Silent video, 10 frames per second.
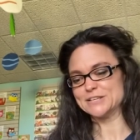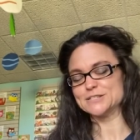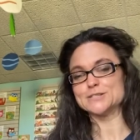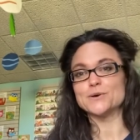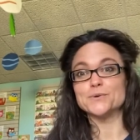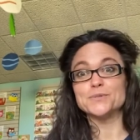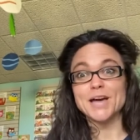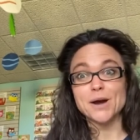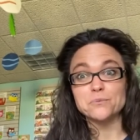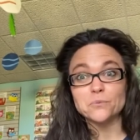So
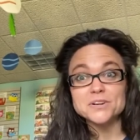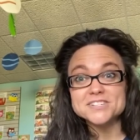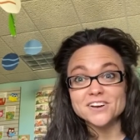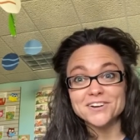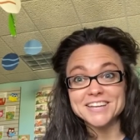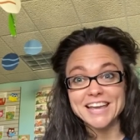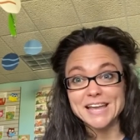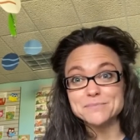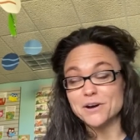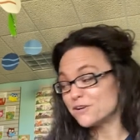that was our
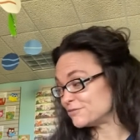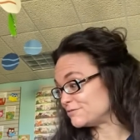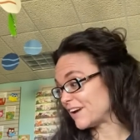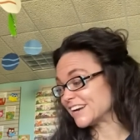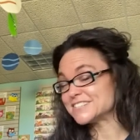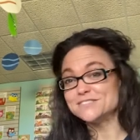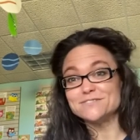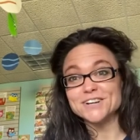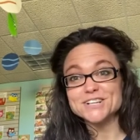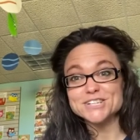game of fact and
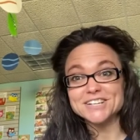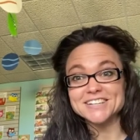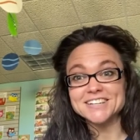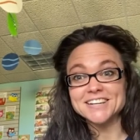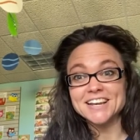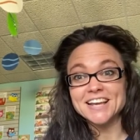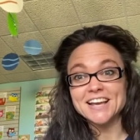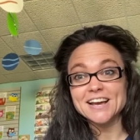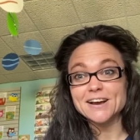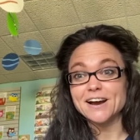fiction
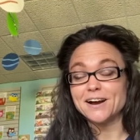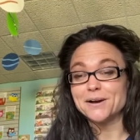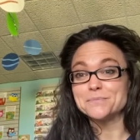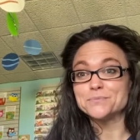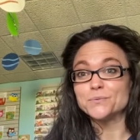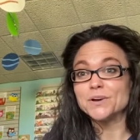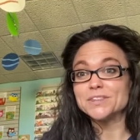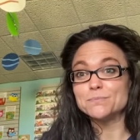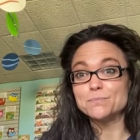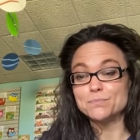um, with
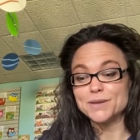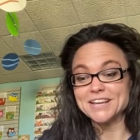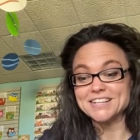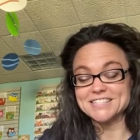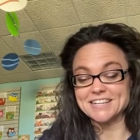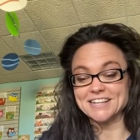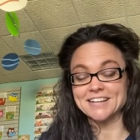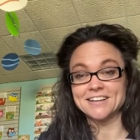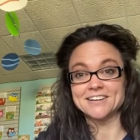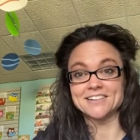
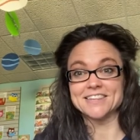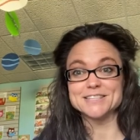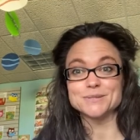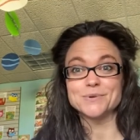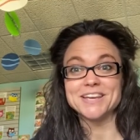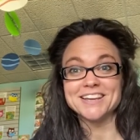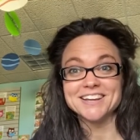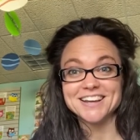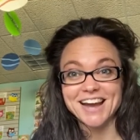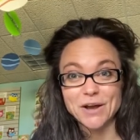Bingading this week.